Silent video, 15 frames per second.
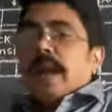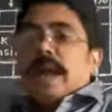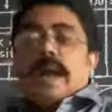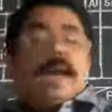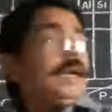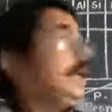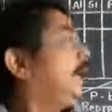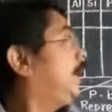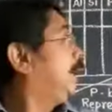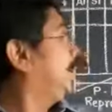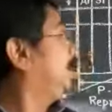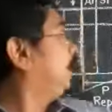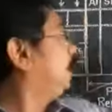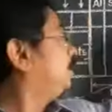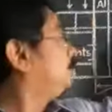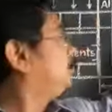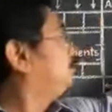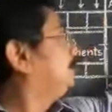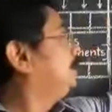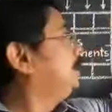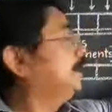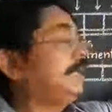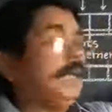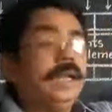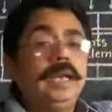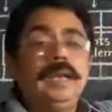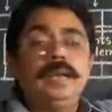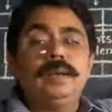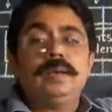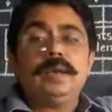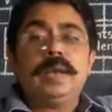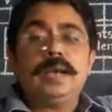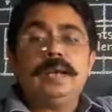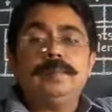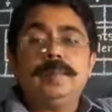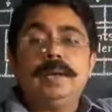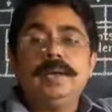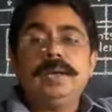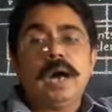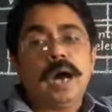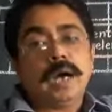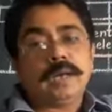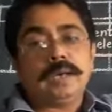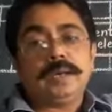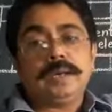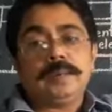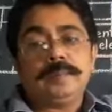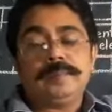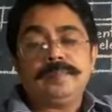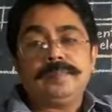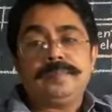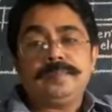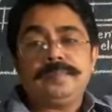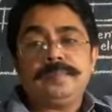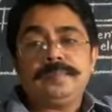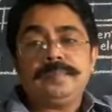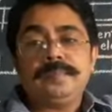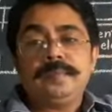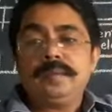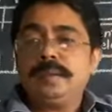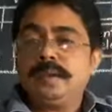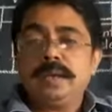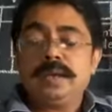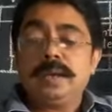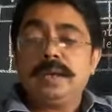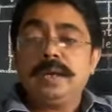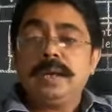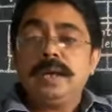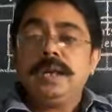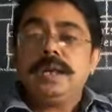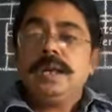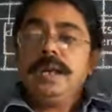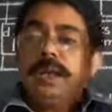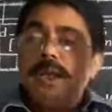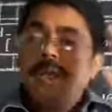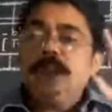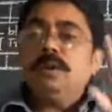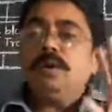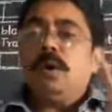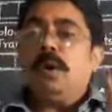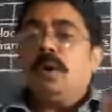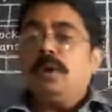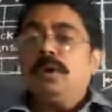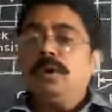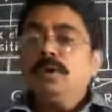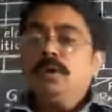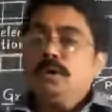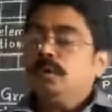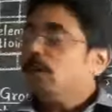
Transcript: and ends with the element argon. Clear? In all,